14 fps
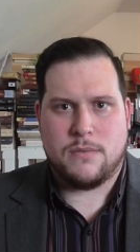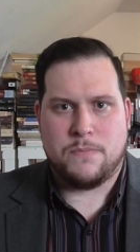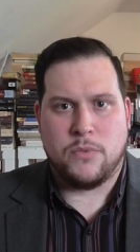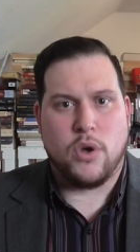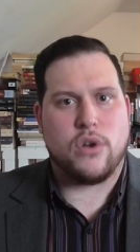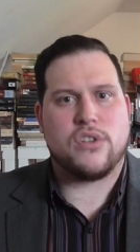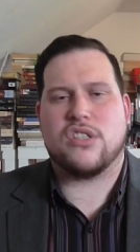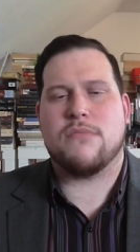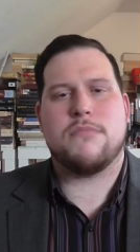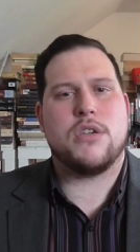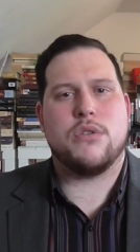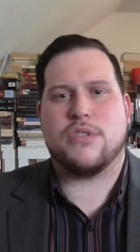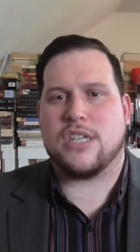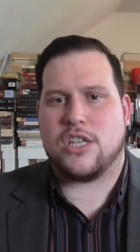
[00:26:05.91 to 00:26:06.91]
Nor does the
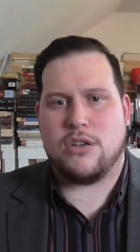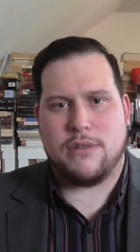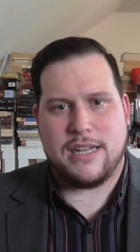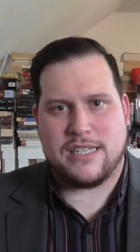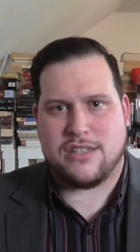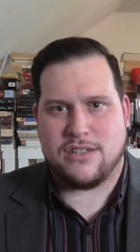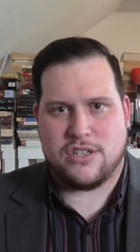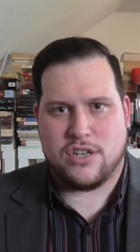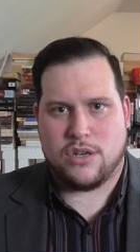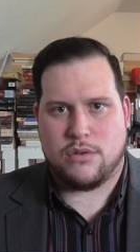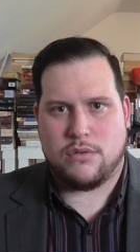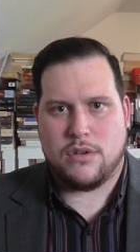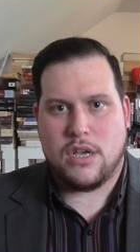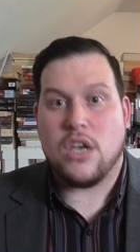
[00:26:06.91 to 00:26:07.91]
music you listen
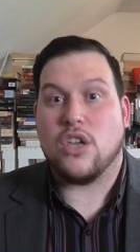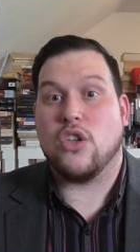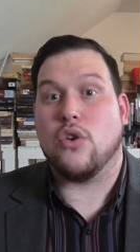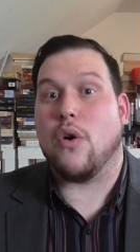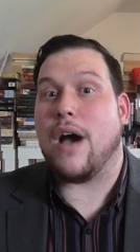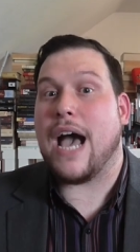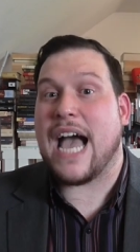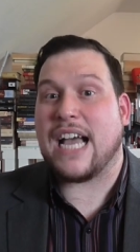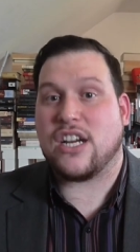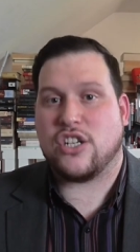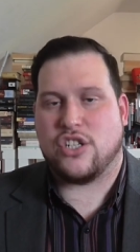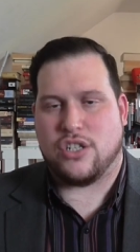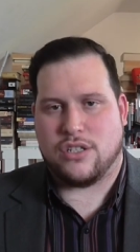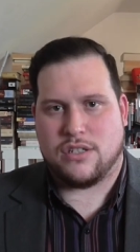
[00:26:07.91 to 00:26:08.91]
to. Your
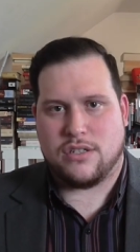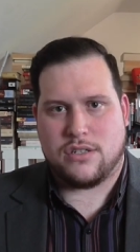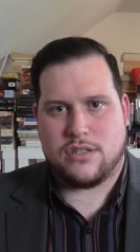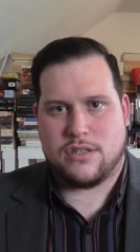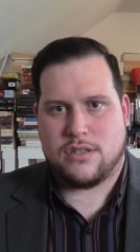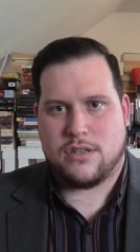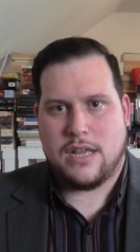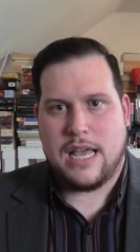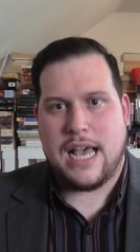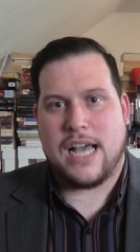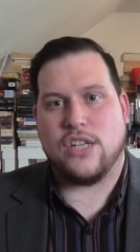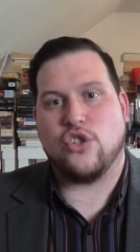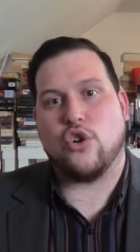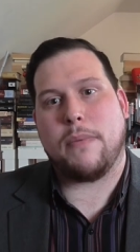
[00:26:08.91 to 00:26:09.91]
actions
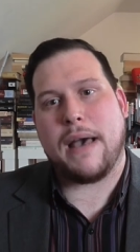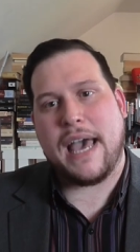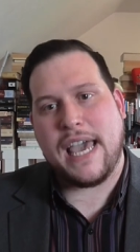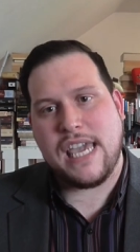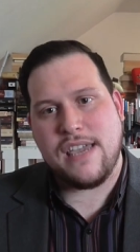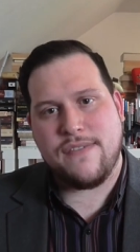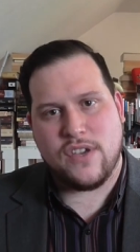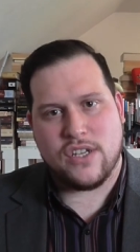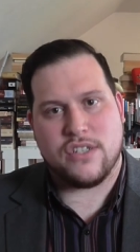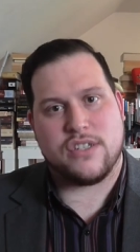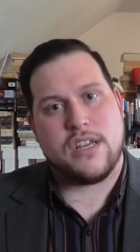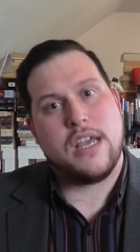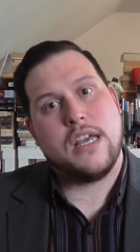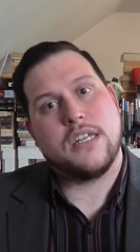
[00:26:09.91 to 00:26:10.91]
and your
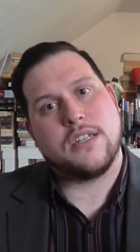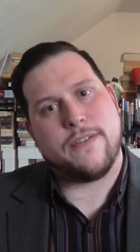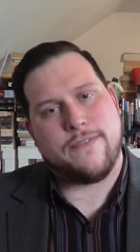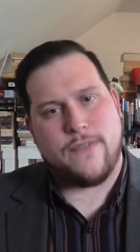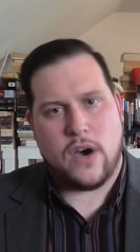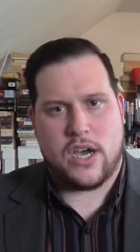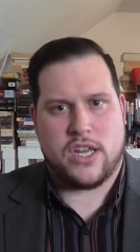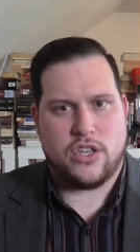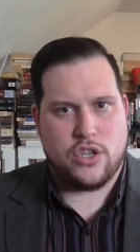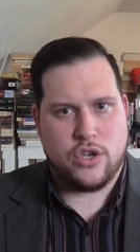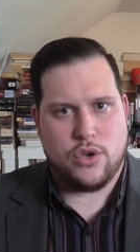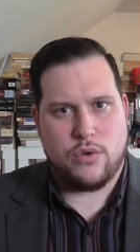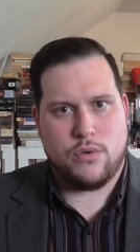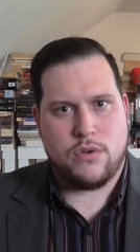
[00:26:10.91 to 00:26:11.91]
behaviours define
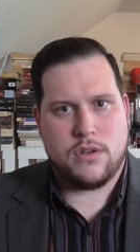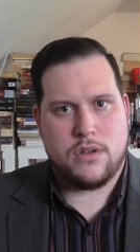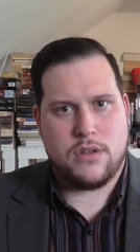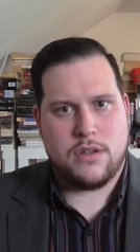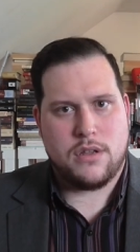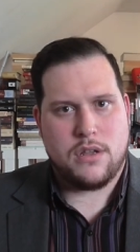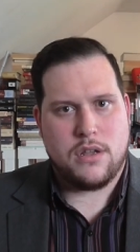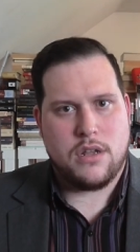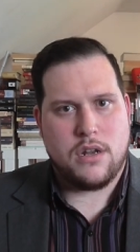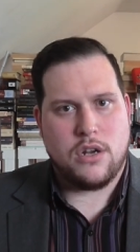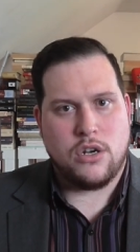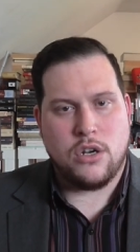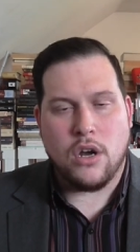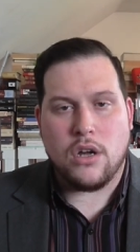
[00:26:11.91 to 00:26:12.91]
you,
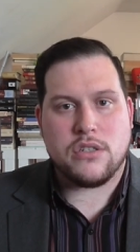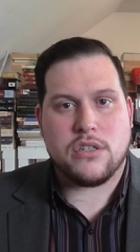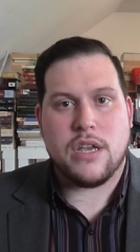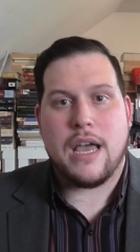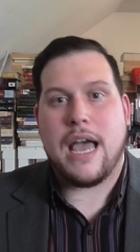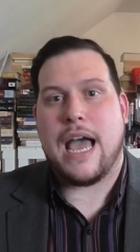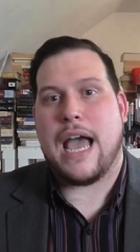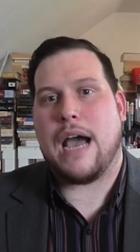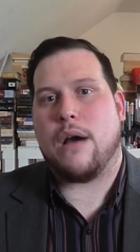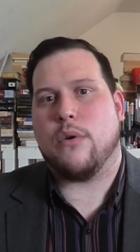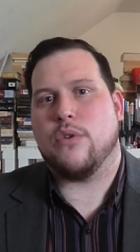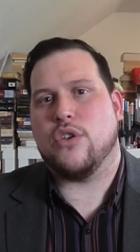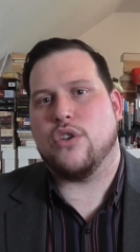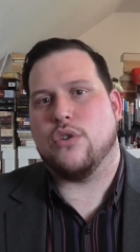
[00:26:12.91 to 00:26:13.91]
not
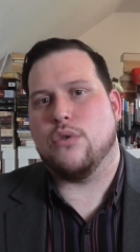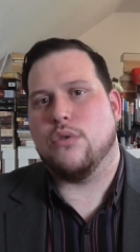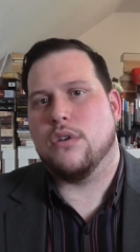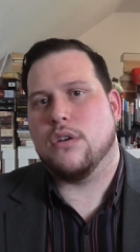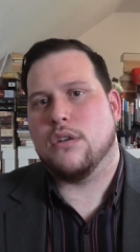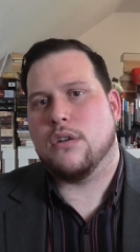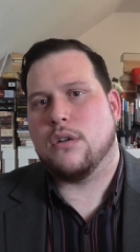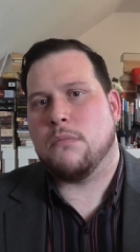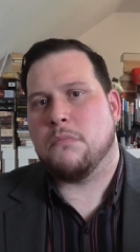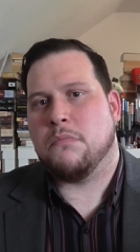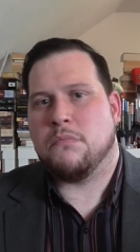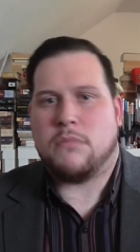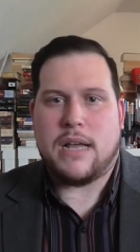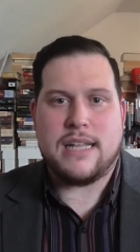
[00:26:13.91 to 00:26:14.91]
how you
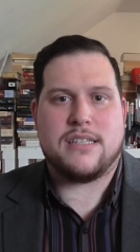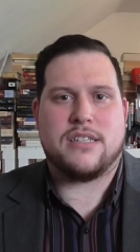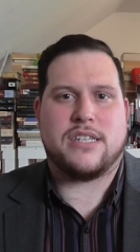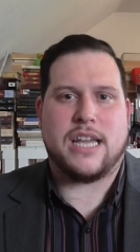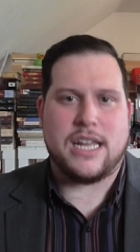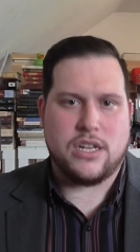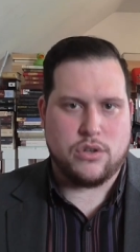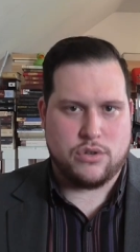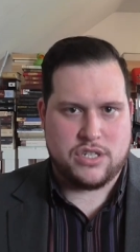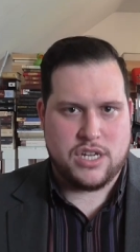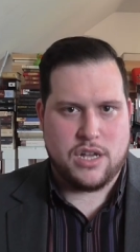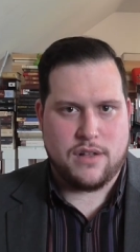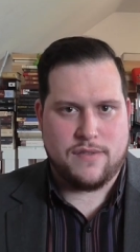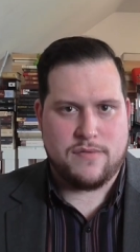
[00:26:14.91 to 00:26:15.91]
entertain
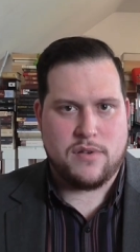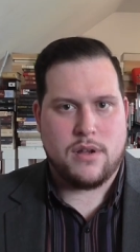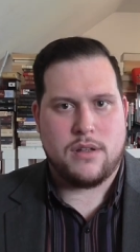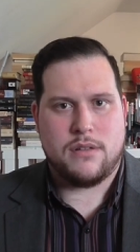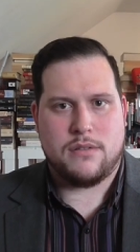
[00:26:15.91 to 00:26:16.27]
yourself.